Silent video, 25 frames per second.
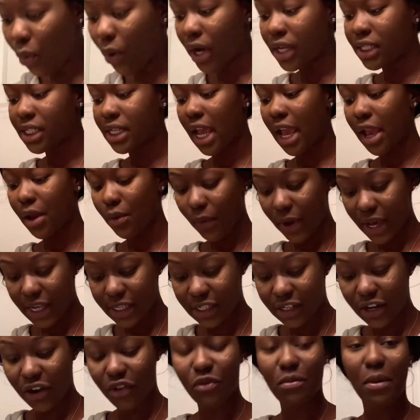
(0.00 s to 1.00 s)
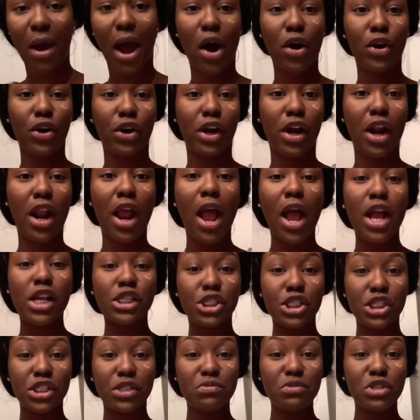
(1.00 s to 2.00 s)
What a waste of powder.
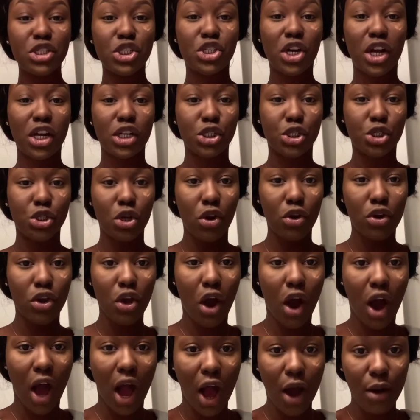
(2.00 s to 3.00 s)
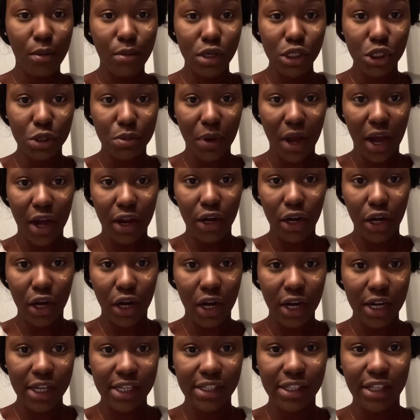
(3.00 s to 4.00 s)
Just me trying to show y'all how much powder
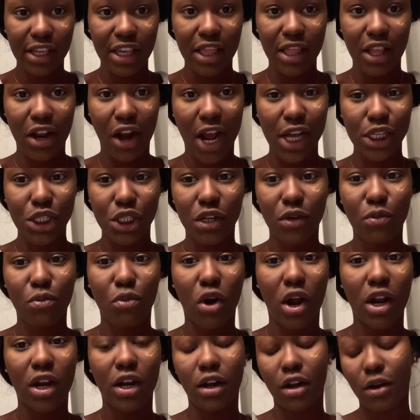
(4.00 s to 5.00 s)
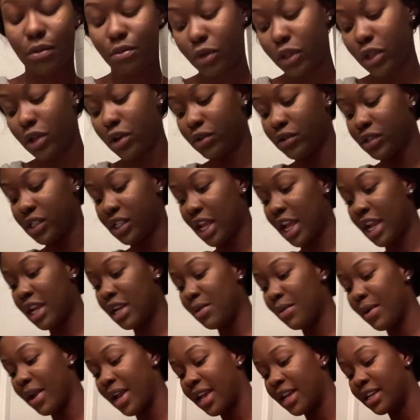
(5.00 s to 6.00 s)
is in there. I should have brought it up close.
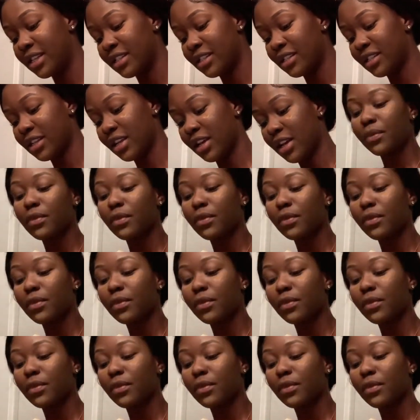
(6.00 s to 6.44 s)
Anyways.